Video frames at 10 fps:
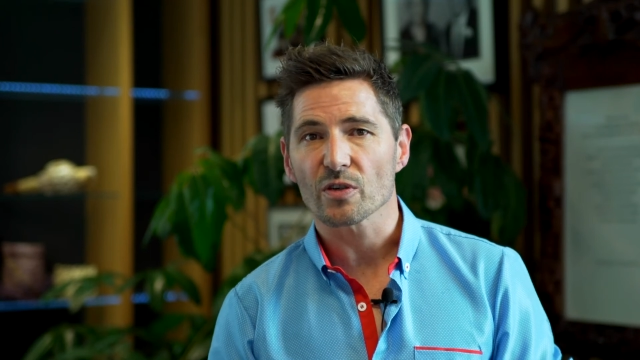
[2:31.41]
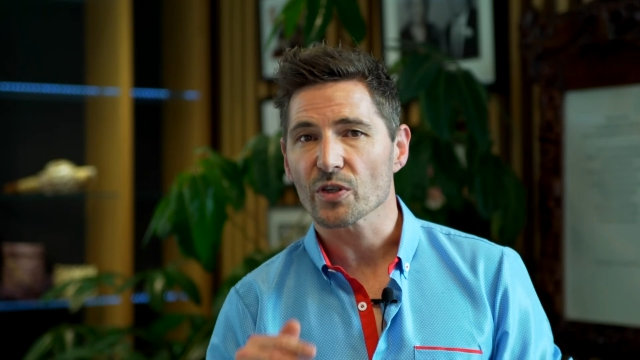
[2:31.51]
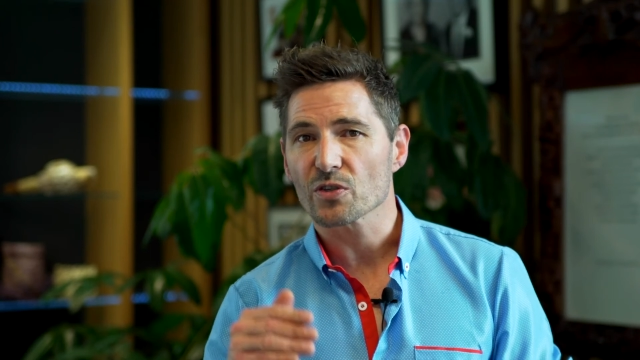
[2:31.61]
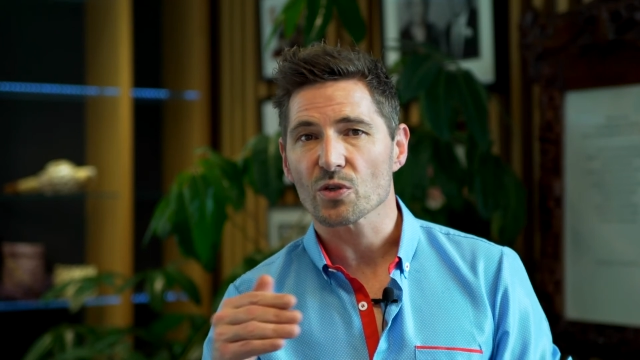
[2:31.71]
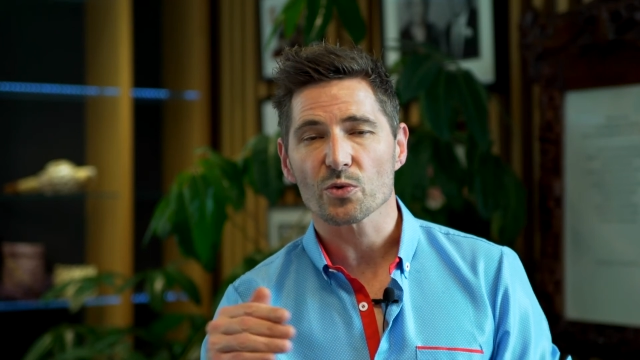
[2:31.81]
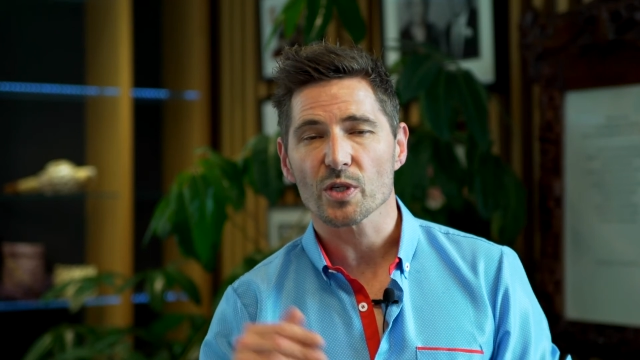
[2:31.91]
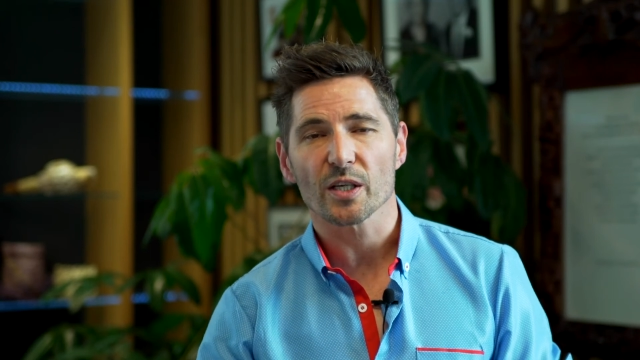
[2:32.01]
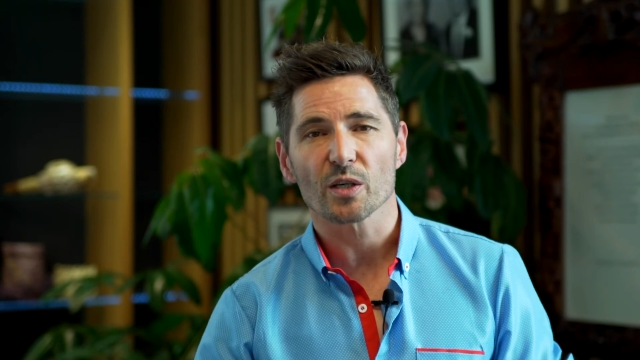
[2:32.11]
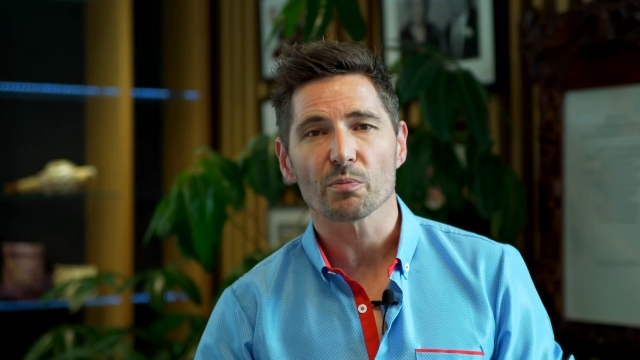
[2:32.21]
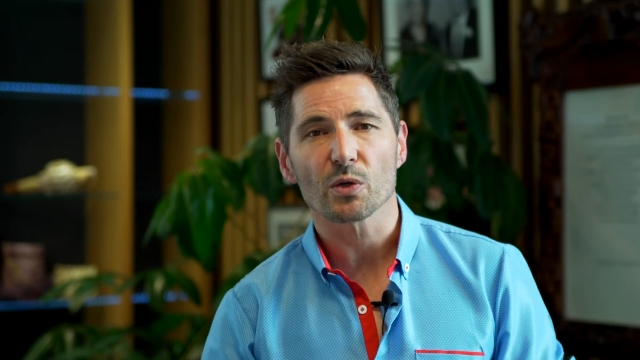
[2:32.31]
If you're still
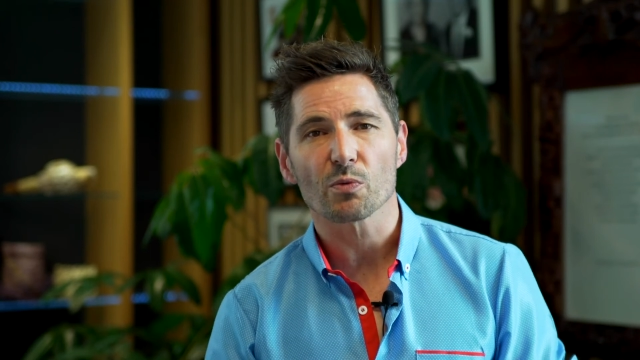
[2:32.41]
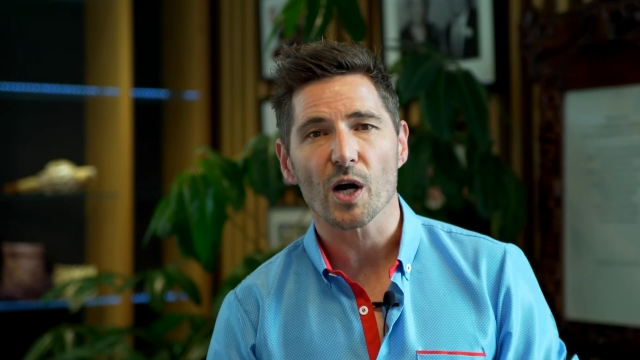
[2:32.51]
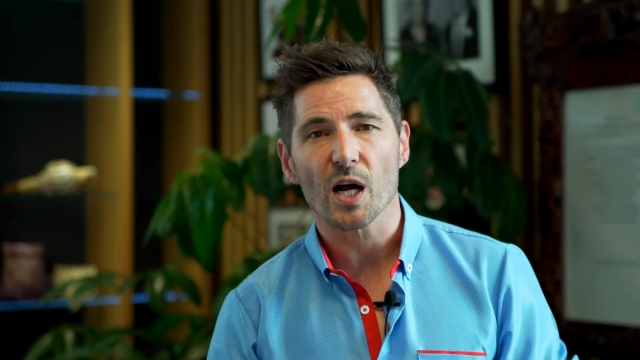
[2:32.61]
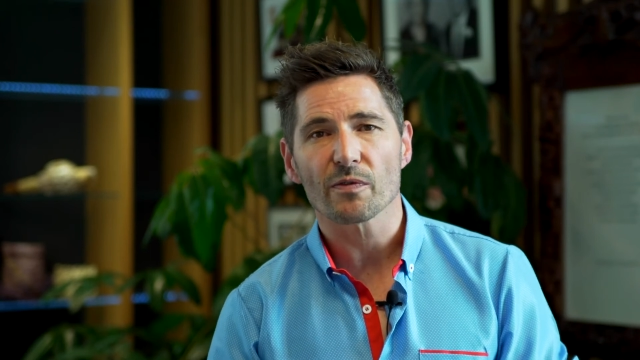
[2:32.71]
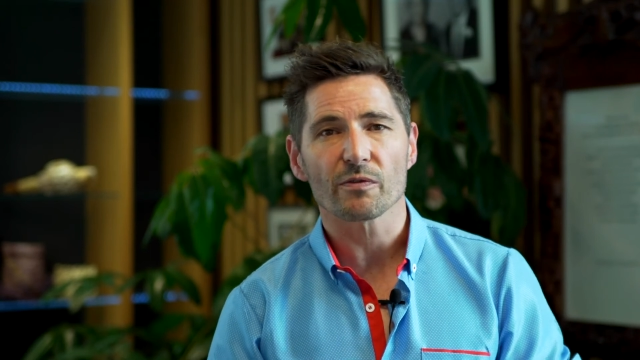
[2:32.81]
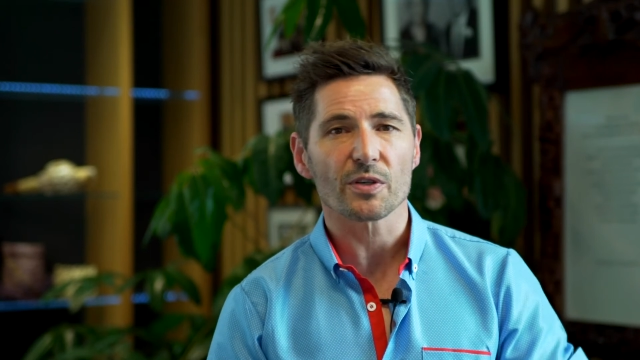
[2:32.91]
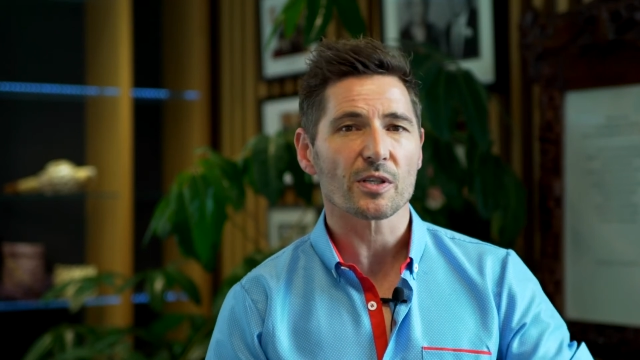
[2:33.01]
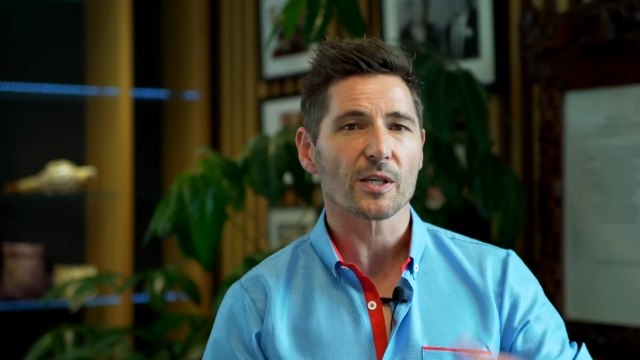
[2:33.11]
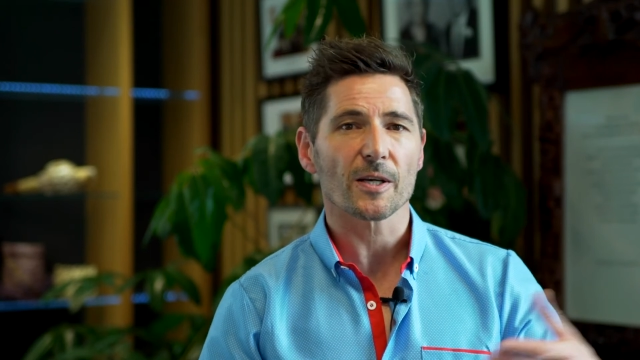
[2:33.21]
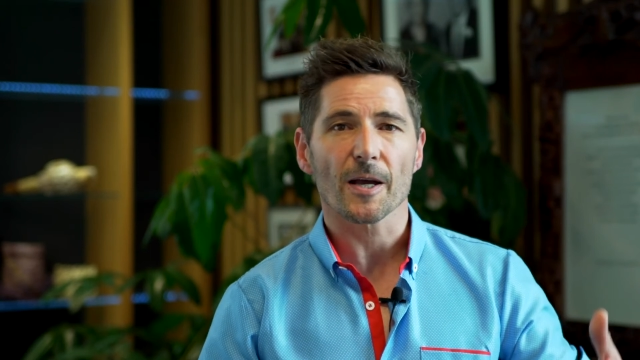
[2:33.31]
seeing your midwife, if you're
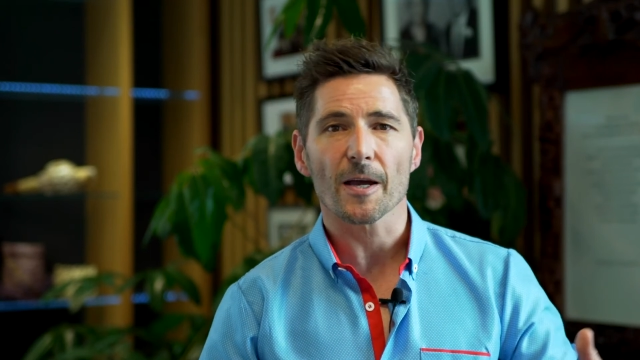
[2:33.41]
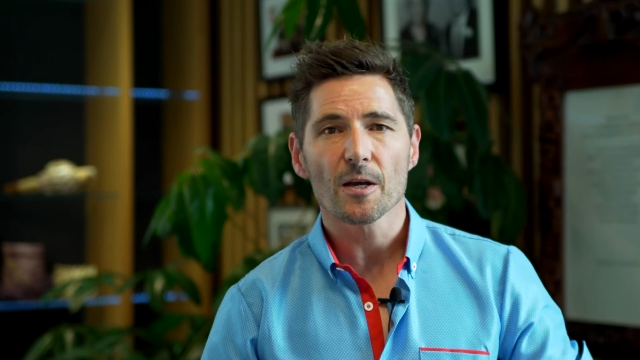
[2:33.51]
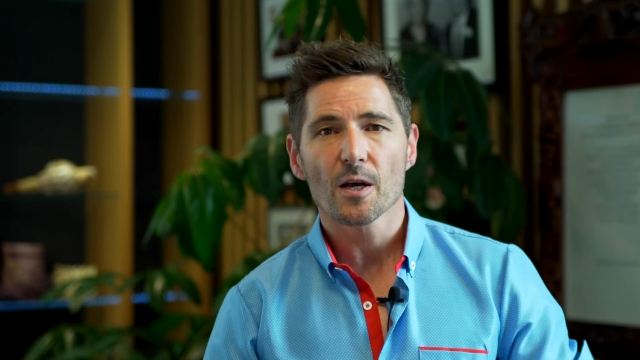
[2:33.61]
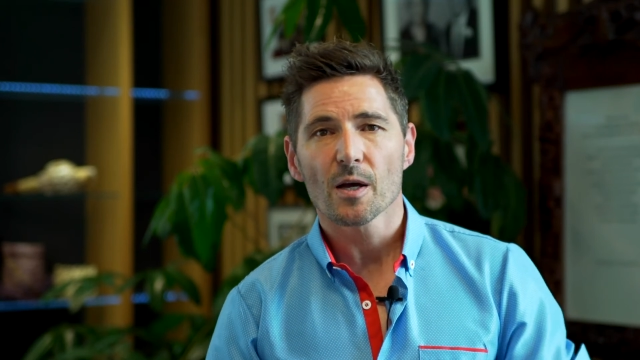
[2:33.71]
seeing a